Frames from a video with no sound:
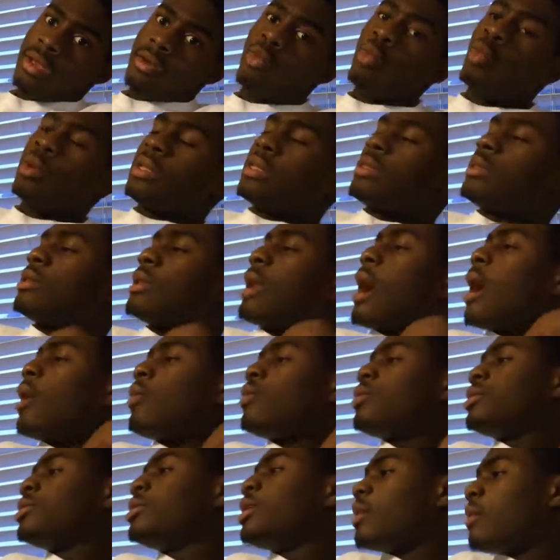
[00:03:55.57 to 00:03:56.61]
when I
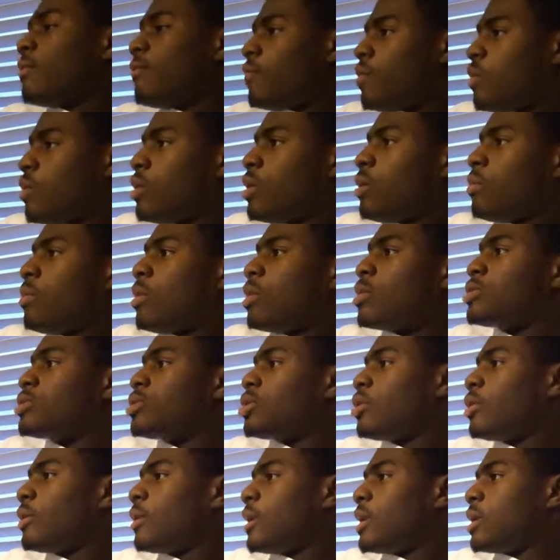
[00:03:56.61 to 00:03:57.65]
was looking for a
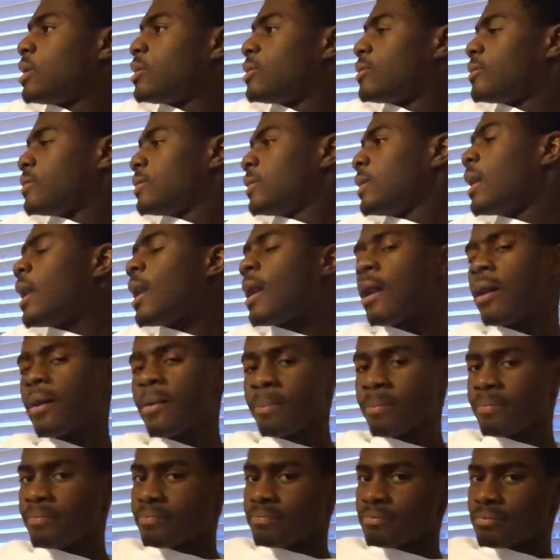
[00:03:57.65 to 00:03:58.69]
commercial. And yeah,
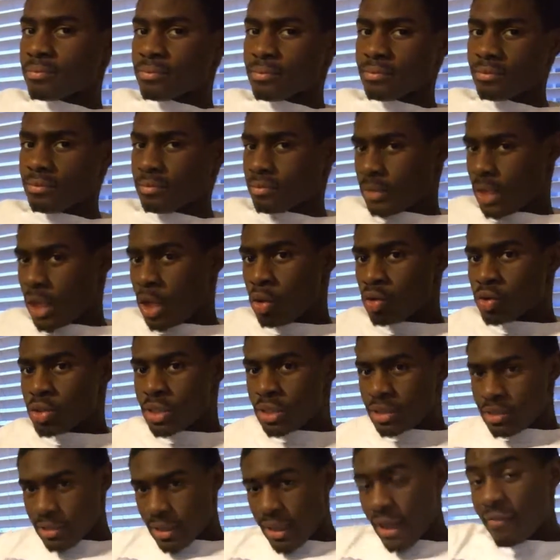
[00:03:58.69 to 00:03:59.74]
use
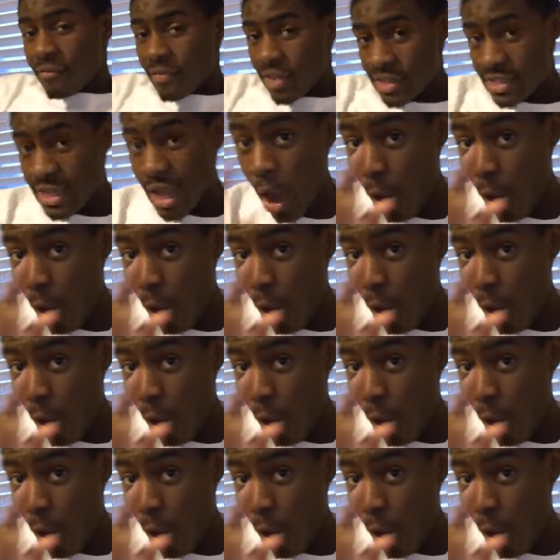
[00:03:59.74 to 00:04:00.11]
it if it's